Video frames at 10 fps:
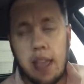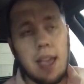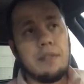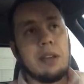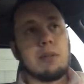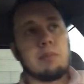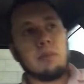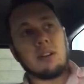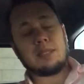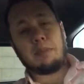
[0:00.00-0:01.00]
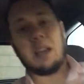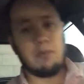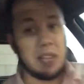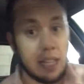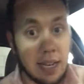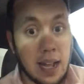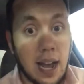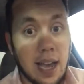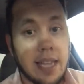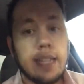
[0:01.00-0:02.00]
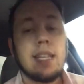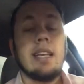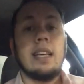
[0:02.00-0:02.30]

if he reports by week 9,